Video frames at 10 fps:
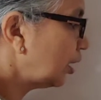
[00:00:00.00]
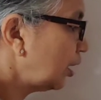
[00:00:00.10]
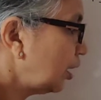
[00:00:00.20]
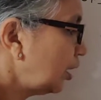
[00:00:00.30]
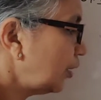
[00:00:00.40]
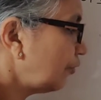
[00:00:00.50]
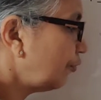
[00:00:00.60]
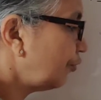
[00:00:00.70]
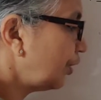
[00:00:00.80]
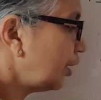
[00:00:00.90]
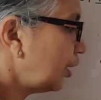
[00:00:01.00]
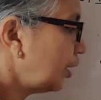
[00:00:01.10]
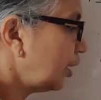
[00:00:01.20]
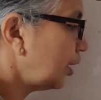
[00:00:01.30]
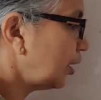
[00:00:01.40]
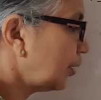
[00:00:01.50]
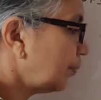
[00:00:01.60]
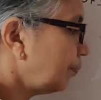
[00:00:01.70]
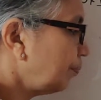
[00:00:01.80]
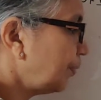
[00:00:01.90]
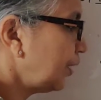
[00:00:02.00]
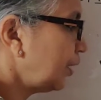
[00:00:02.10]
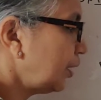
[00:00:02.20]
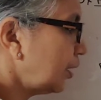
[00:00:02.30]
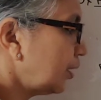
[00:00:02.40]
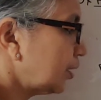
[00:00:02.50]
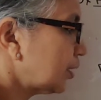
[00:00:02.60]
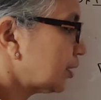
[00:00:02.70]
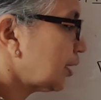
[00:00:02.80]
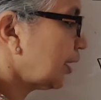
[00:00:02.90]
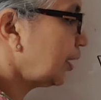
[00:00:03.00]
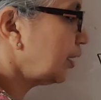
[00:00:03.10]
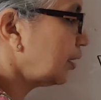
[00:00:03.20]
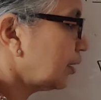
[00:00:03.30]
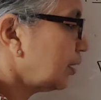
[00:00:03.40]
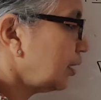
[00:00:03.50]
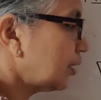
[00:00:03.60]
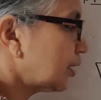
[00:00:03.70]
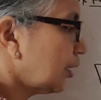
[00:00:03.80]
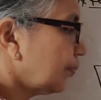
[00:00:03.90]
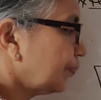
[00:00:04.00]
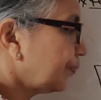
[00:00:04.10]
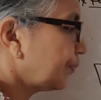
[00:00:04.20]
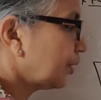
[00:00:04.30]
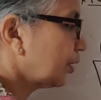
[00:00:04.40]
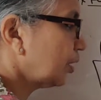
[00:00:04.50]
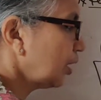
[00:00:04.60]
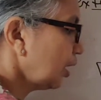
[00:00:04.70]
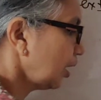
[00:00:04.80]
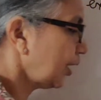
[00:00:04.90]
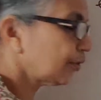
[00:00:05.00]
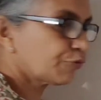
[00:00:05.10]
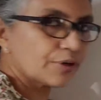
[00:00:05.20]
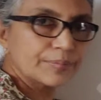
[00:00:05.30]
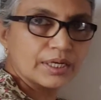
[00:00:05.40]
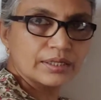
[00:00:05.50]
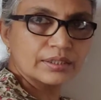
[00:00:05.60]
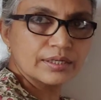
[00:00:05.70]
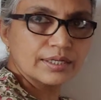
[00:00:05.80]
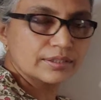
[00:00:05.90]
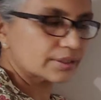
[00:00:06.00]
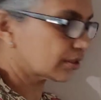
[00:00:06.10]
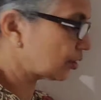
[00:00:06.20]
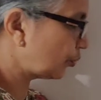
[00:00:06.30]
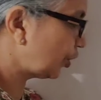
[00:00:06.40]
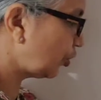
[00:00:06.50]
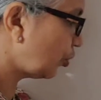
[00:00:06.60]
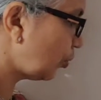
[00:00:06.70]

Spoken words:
E Vd B sine theta. And from current electricity we